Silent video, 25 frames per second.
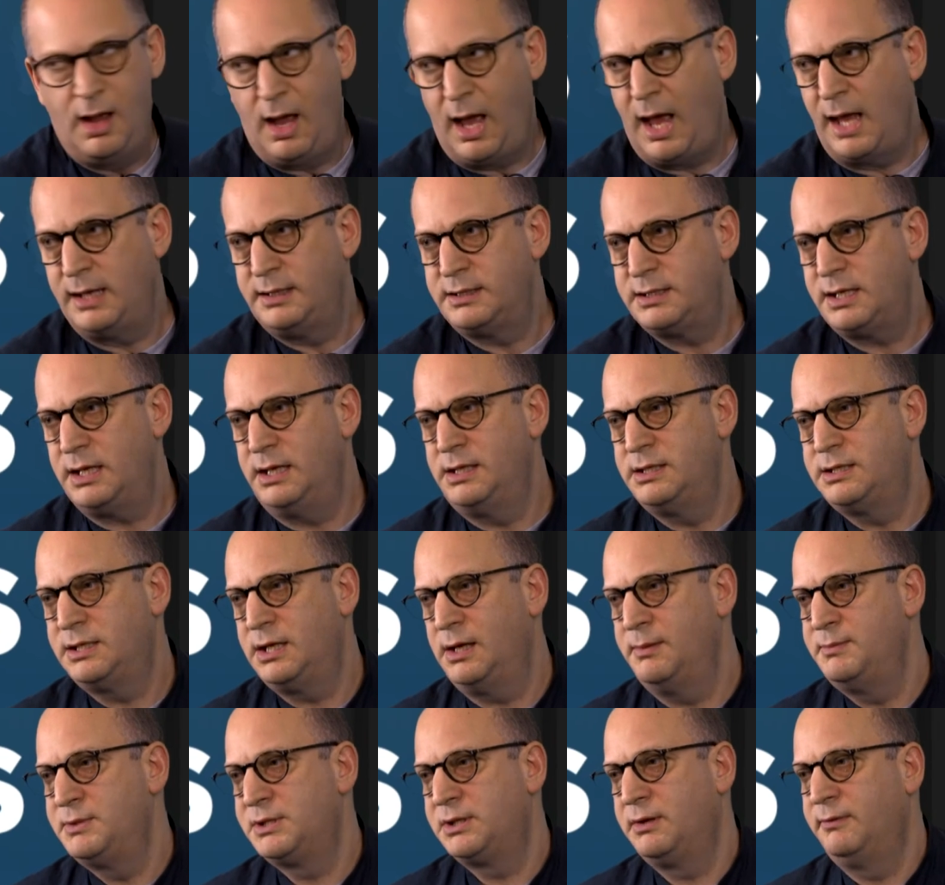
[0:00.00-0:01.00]
And in
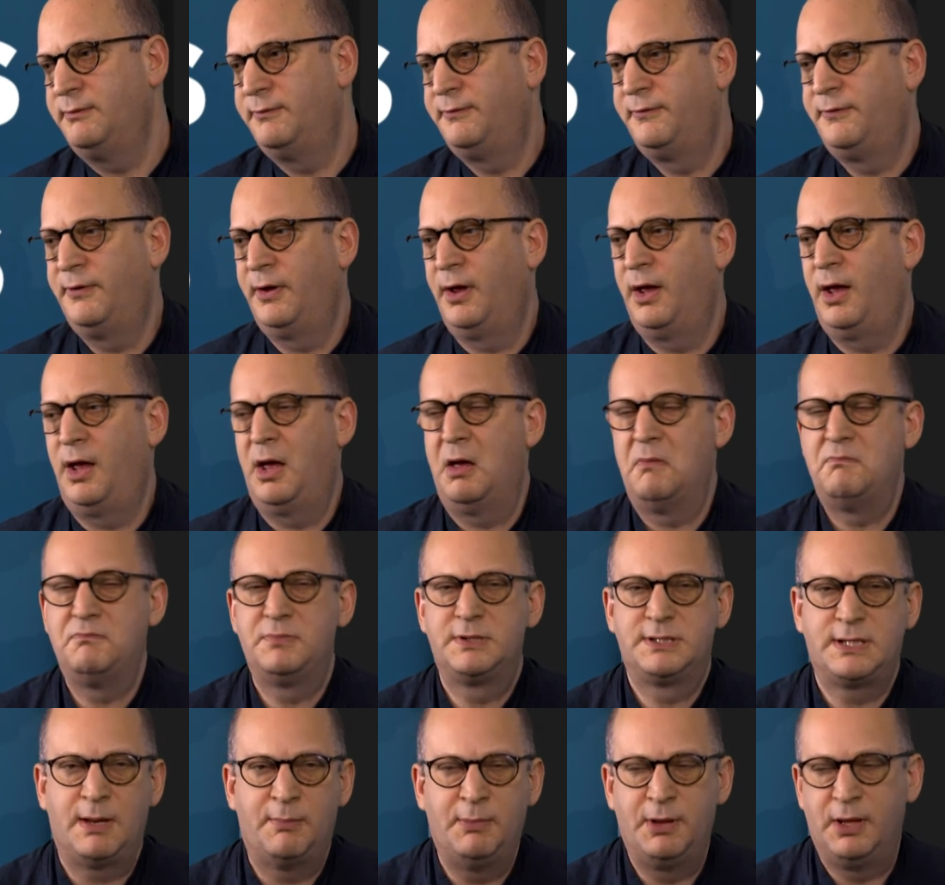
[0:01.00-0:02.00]
terms of
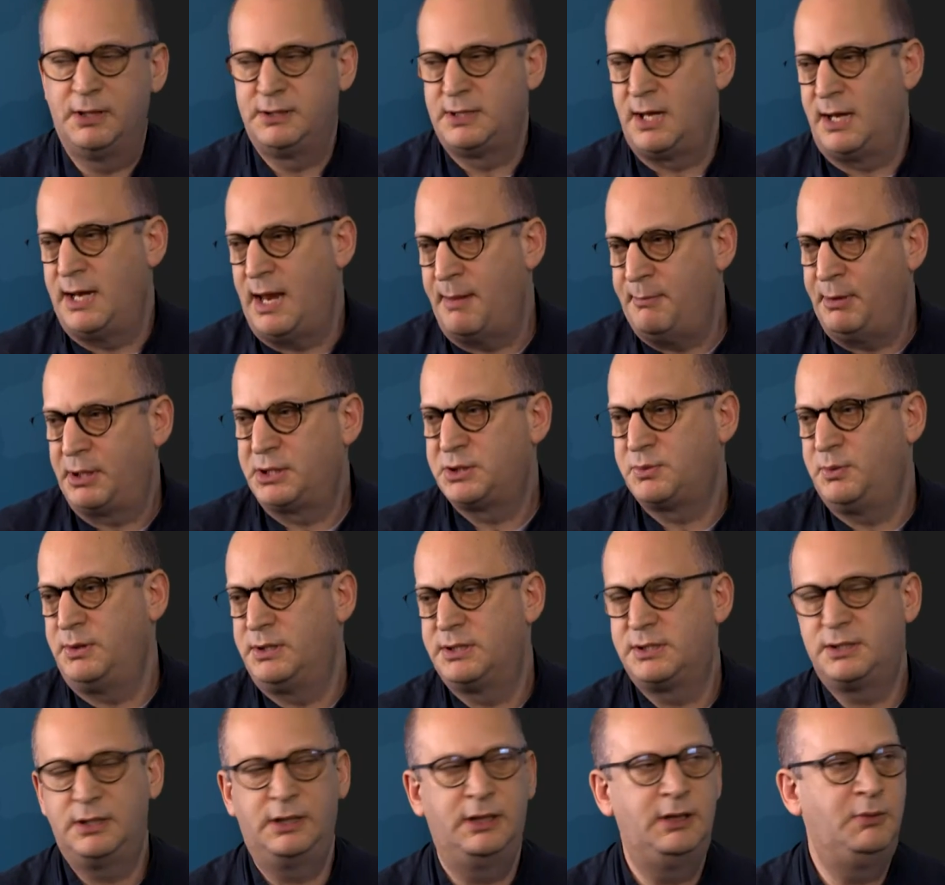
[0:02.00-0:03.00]
some of the dynamics, we
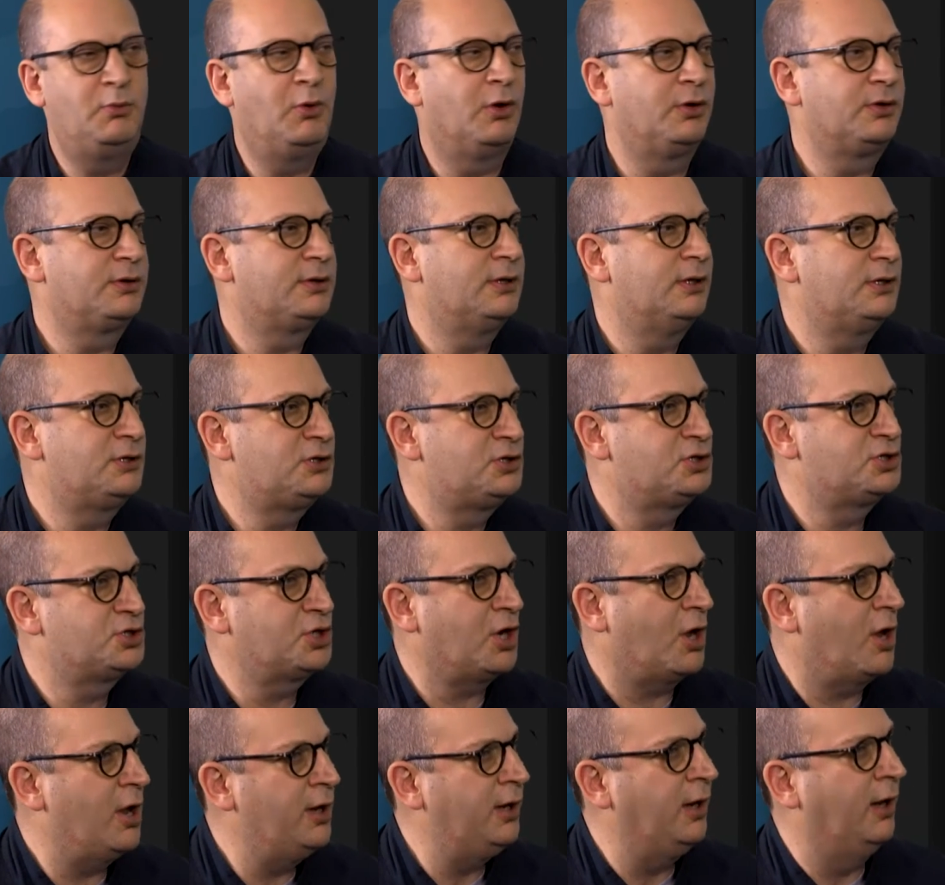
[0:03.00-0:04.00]
see that
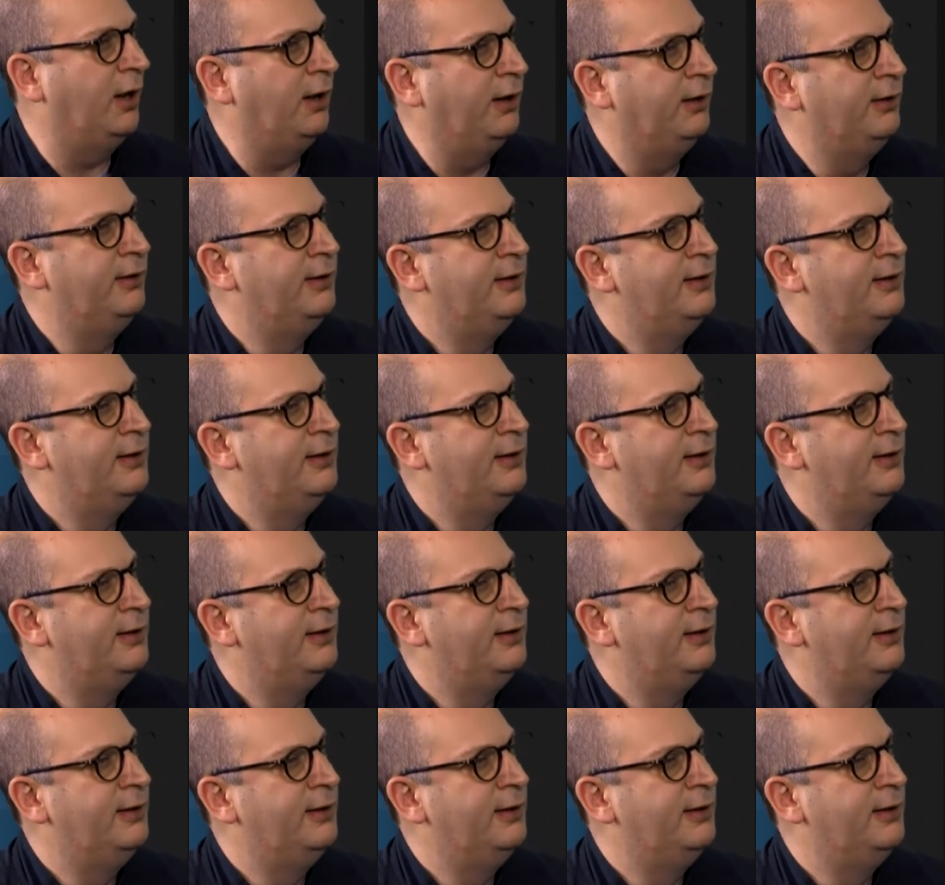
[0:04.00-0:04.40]
China